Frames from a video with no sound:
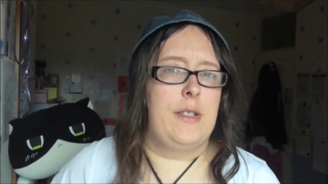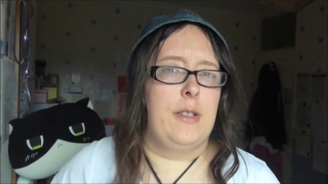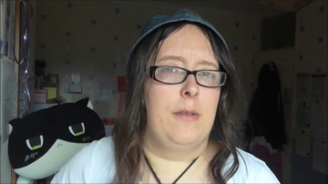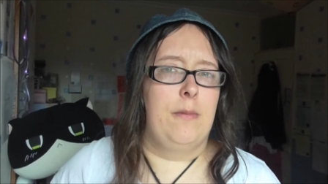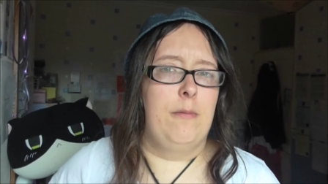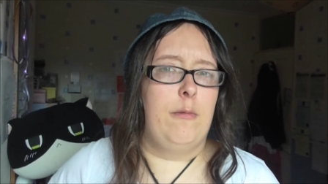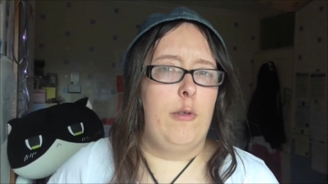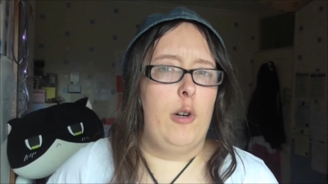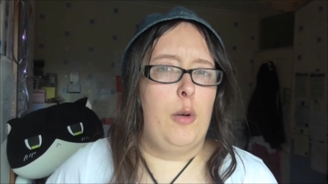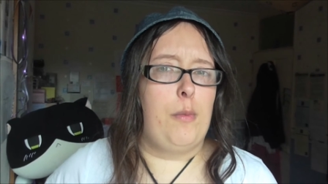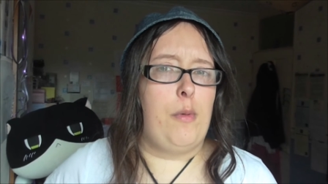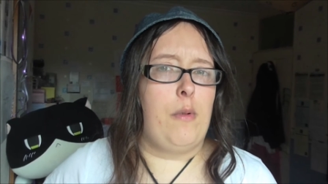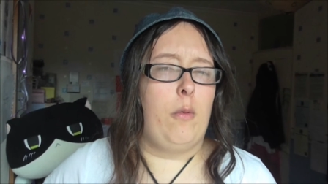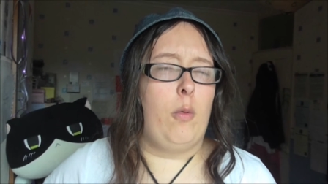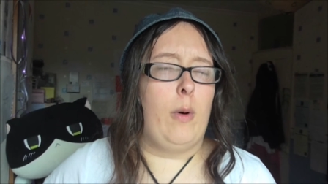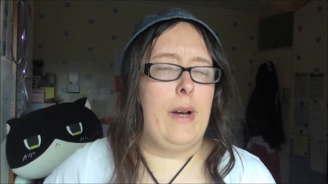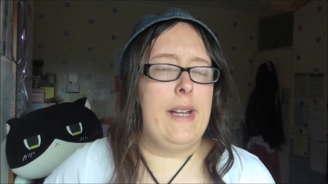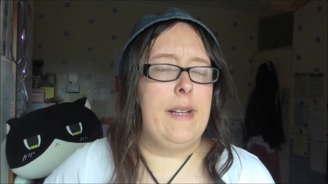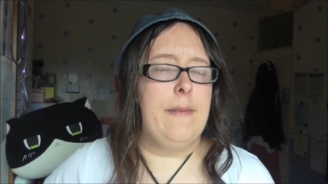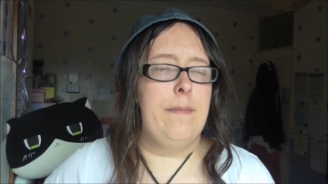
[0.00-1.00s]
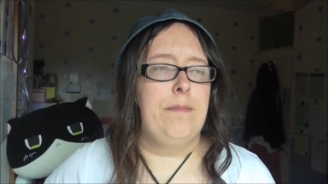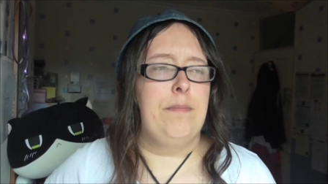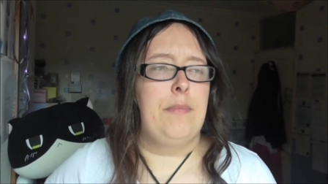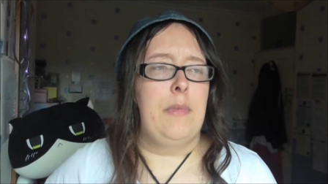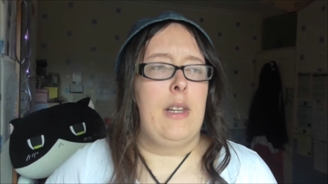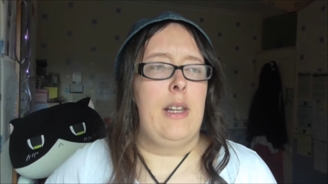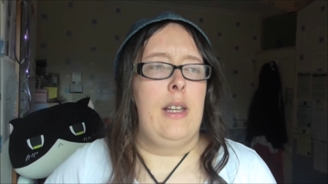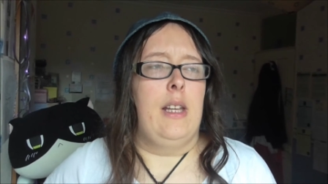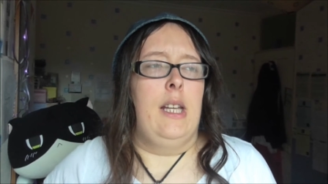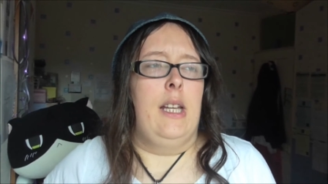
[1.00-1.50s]
in some form of way.
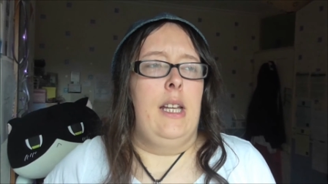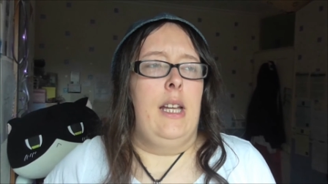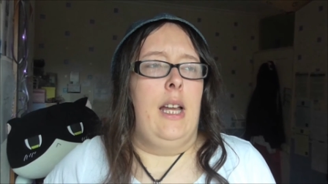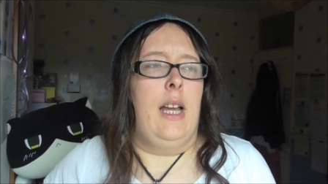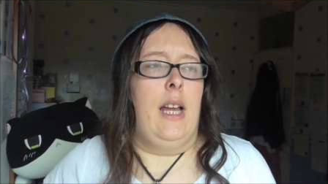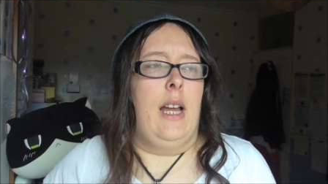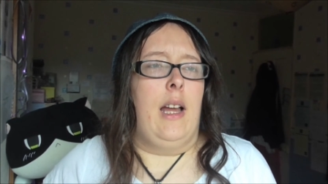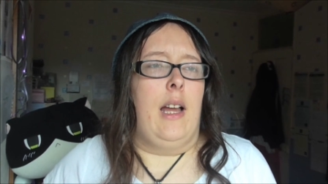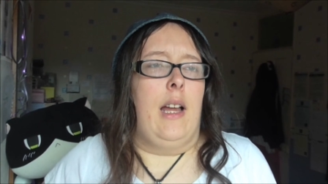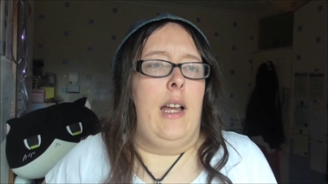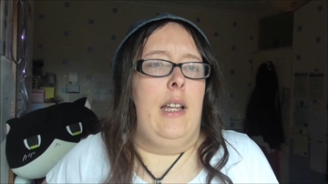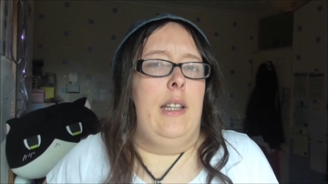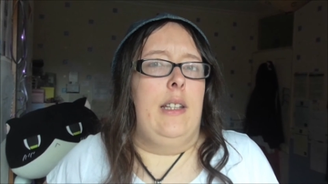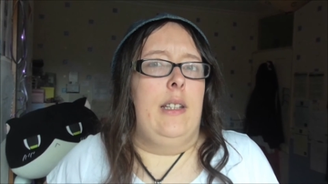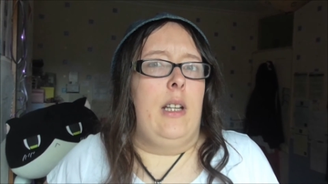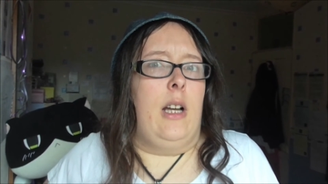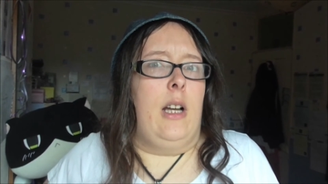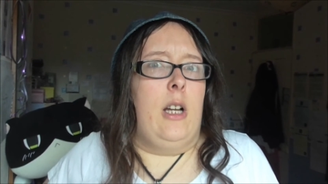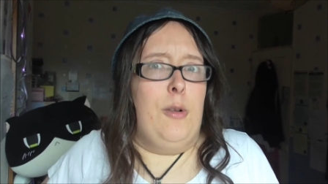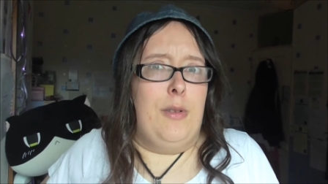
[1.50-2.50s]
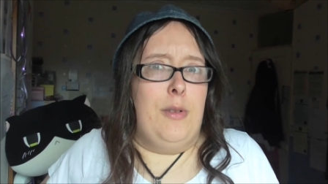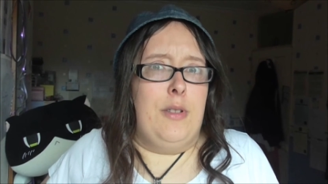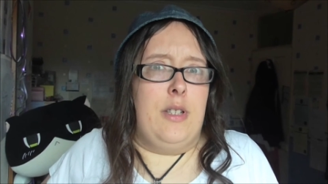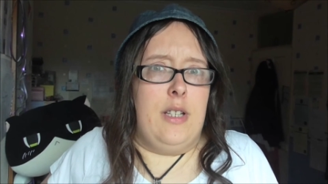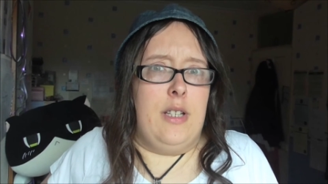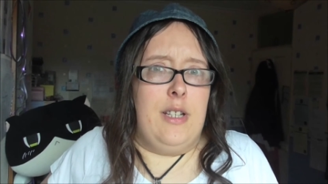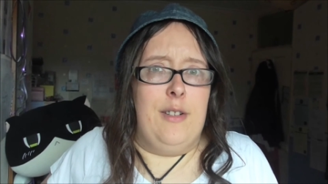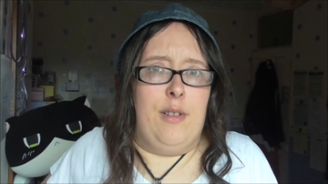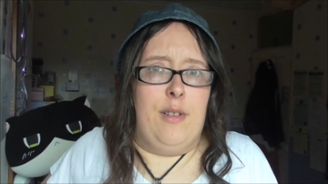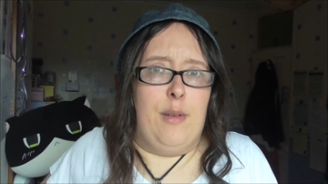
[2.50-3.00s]
And I hope to
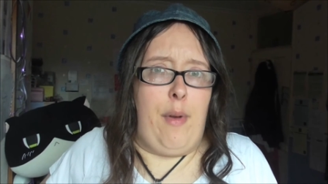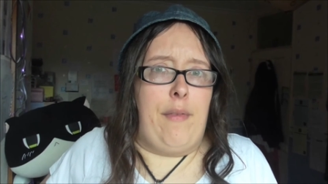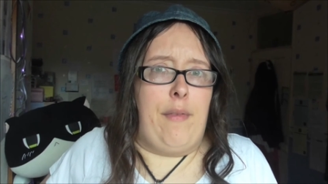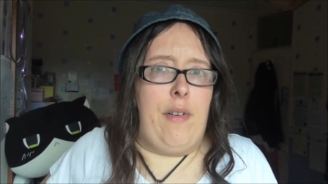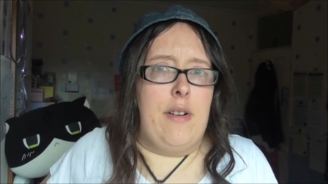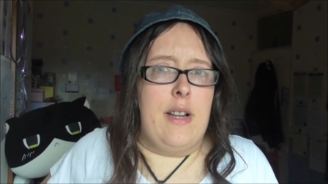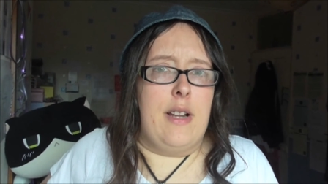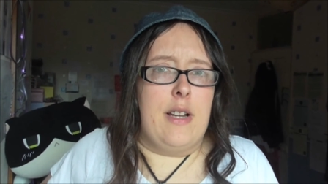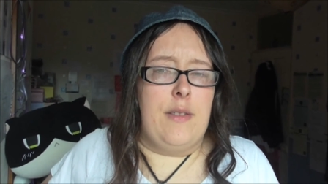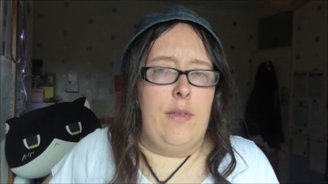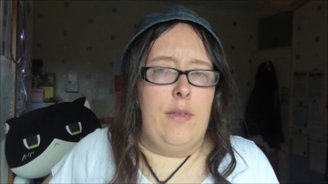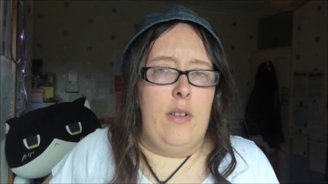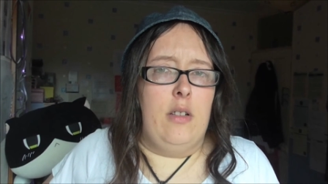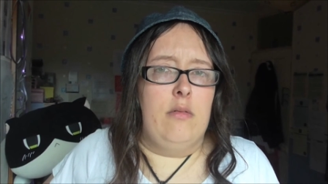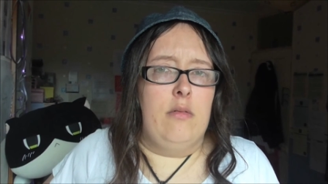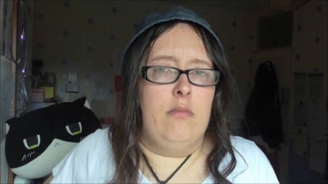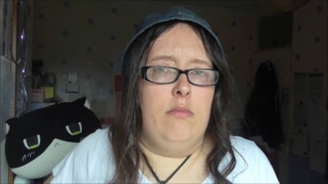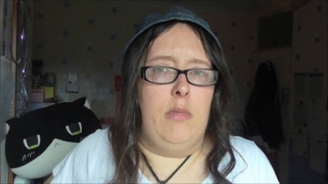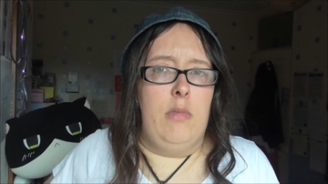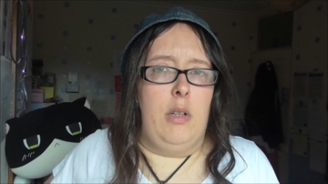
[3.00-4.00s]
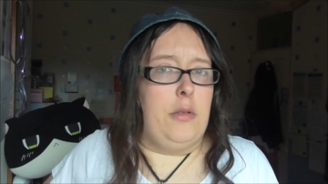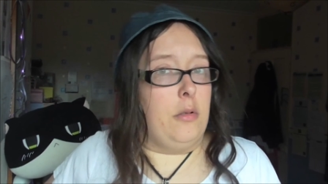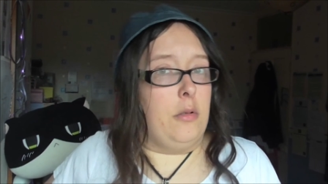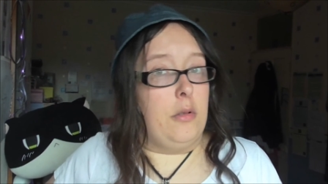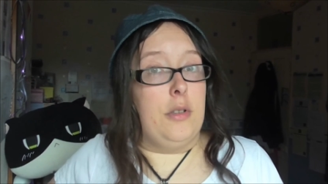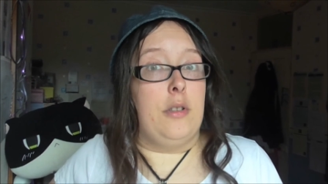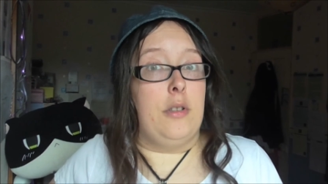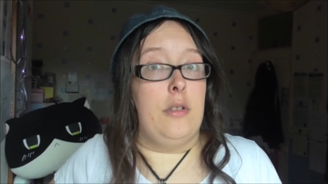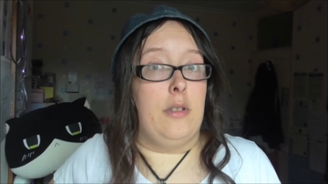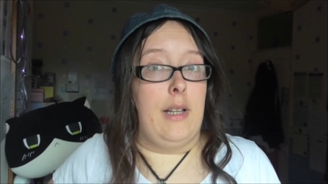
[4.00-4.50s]
see you in my very next vlog. I'll
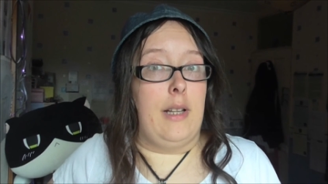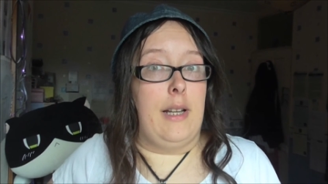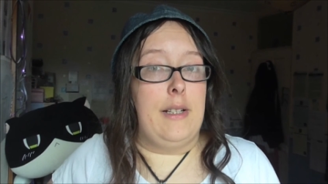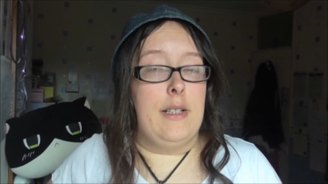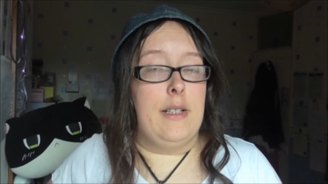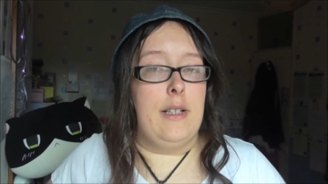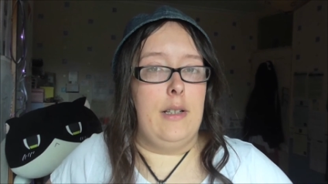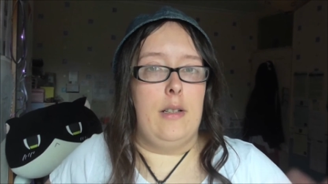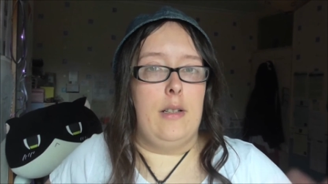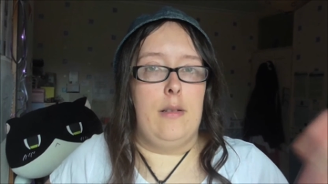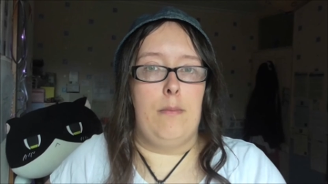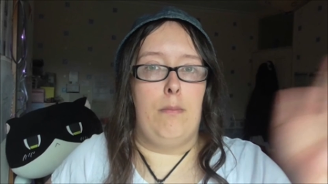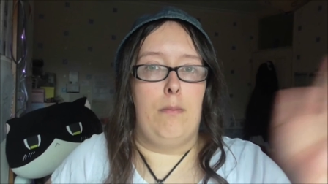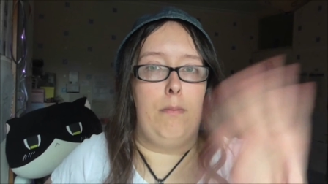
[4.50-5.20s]
talk to you all later.